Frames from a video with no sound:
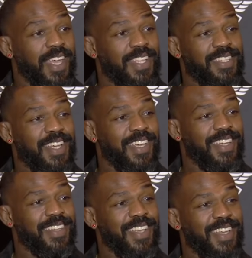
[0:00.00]
It's
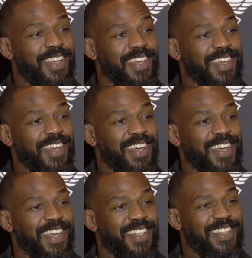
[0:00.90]
like,
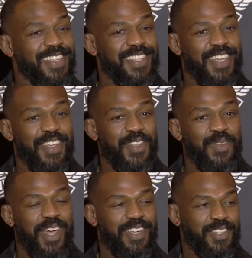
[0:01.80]
it's like saying
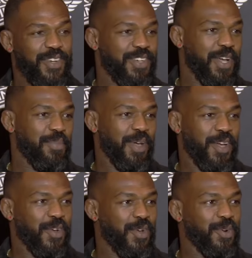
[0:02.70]
you got turned down by a
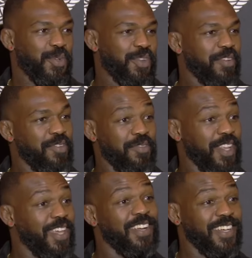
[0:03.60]
girl who you never even
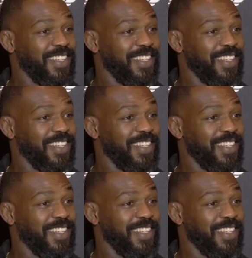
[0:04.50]
hit on.